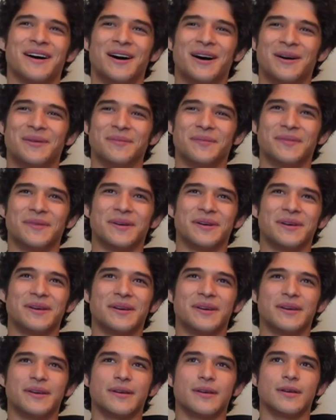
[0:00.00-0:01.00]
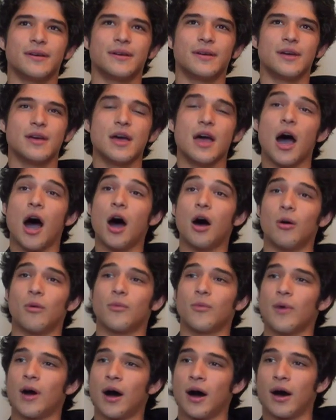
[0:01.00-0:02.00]
All right. What's the funny story?
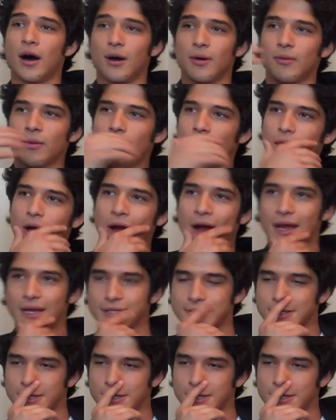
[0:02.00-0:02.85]
Oh, well, all right.